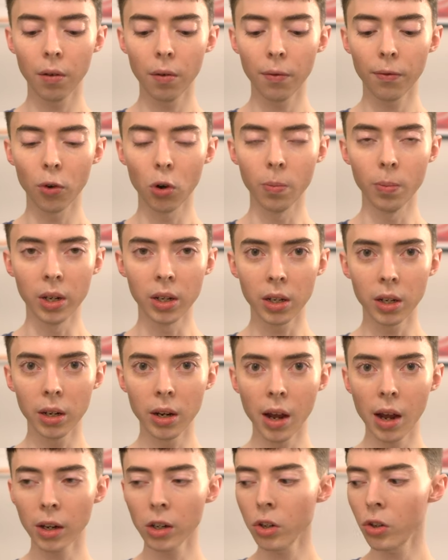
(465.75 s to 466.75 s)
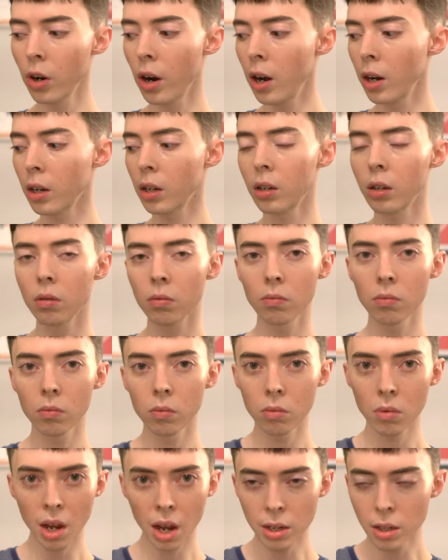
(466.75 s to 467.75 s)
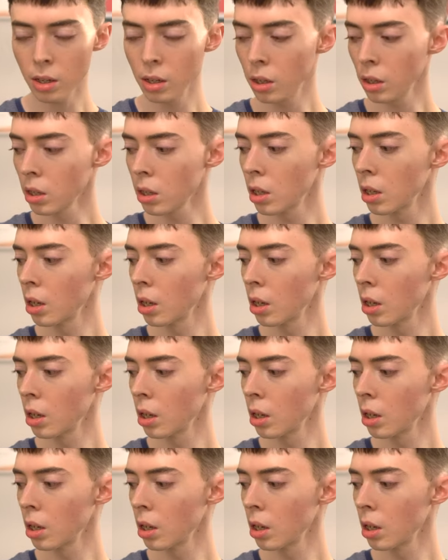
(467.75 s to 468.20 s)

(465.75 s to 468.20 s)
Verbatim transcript: fermented extract essence.